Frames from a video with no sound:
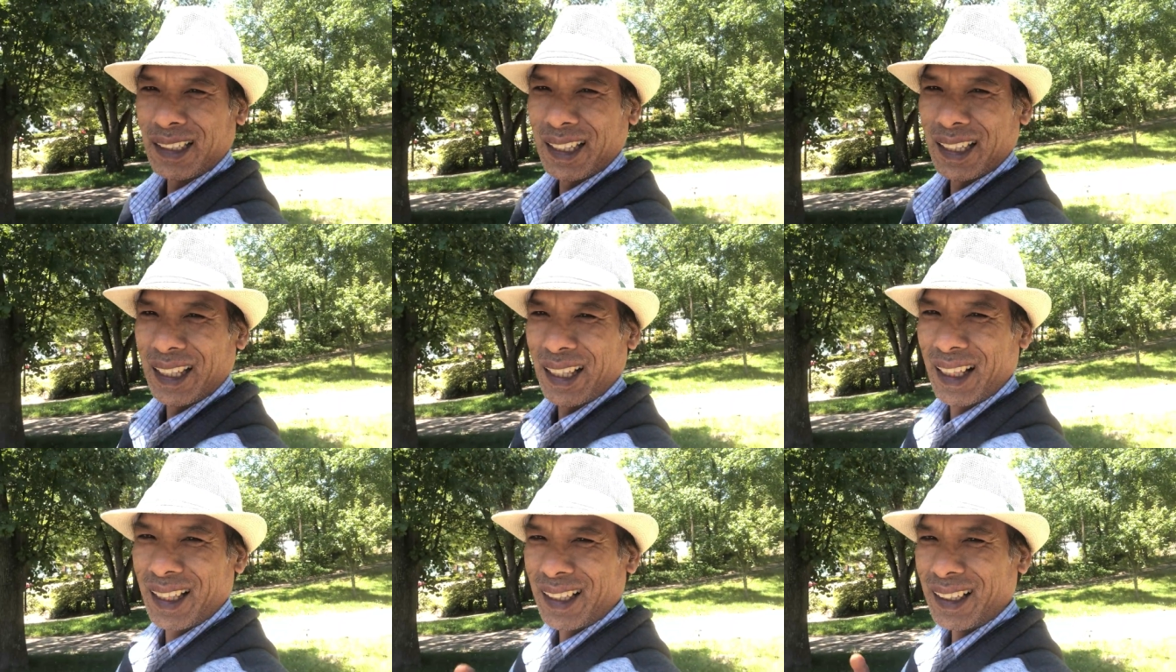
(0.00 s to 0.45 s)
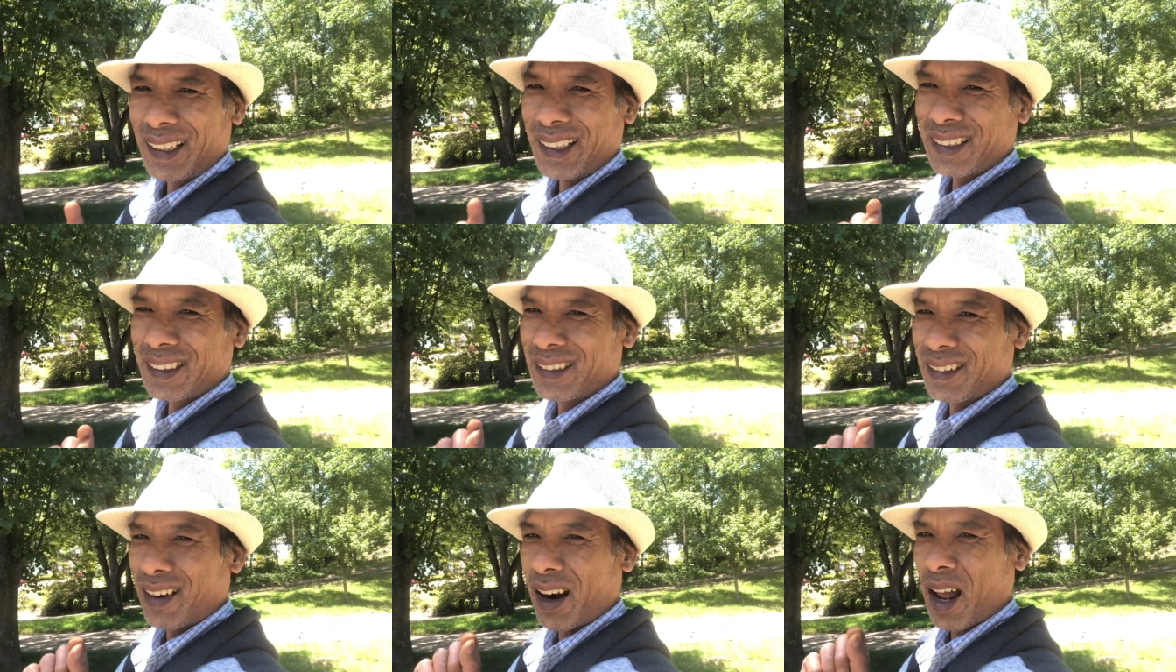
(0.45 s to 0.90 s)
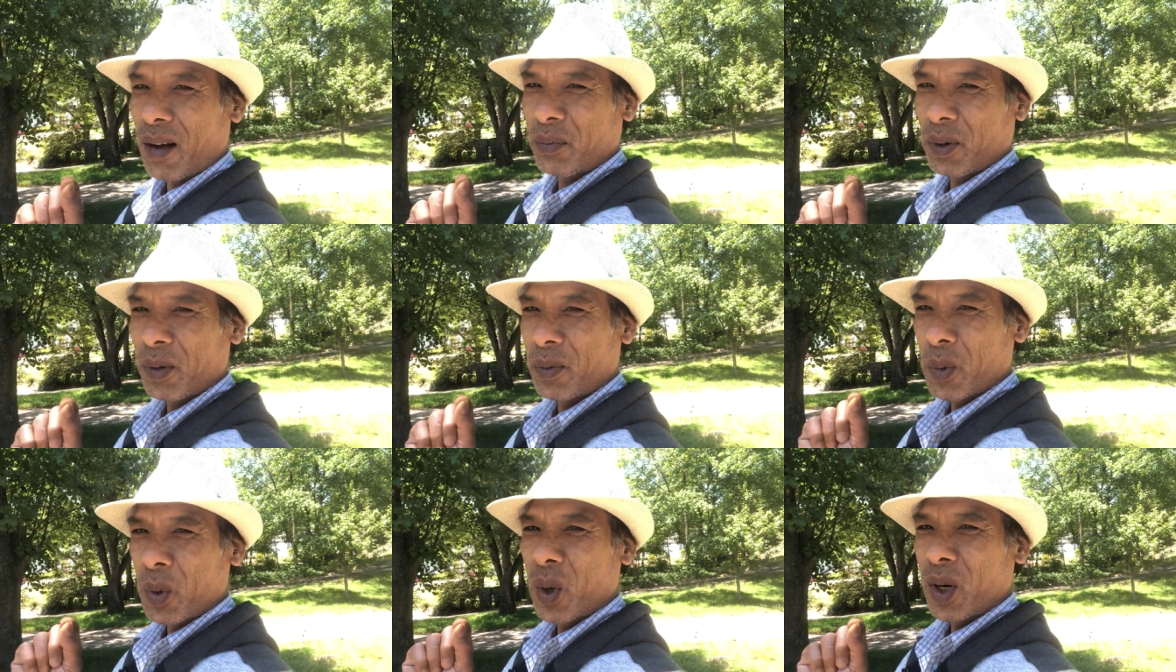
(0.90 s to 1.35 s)
A little drop
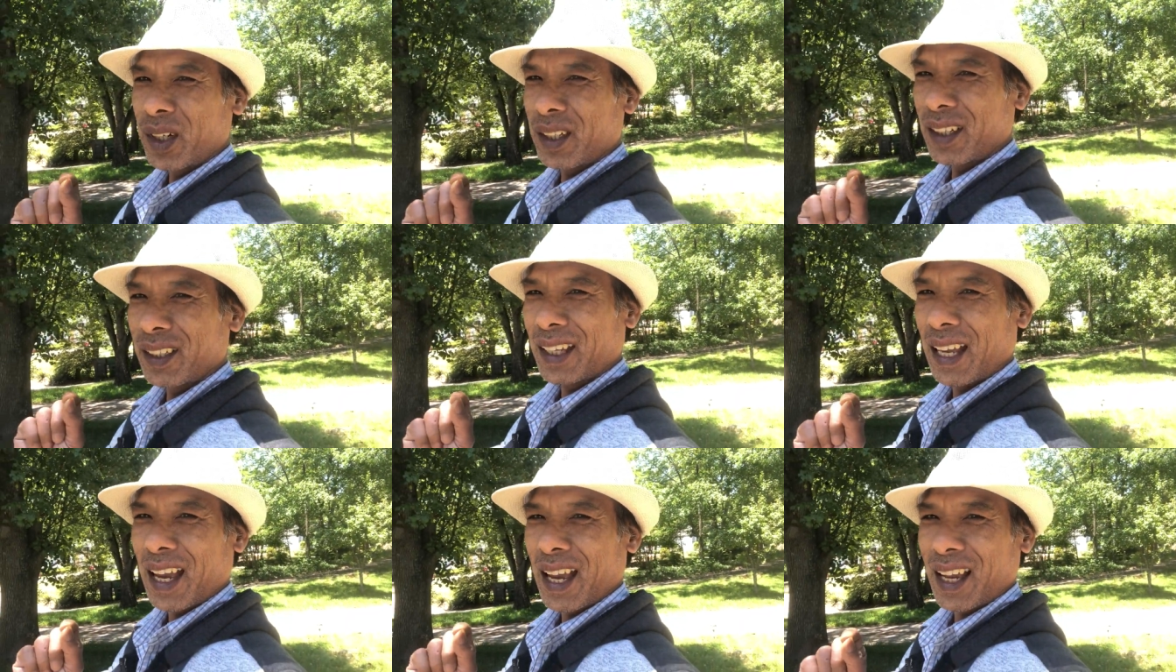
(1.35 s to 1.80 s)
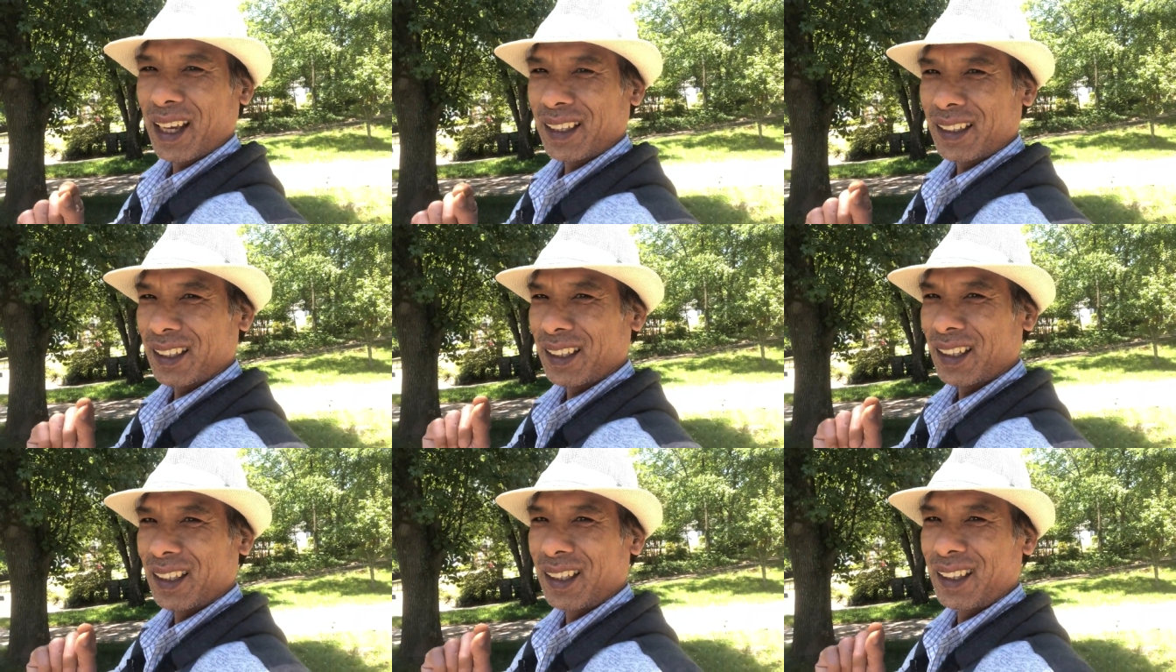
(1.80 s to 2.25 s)
of water, guy.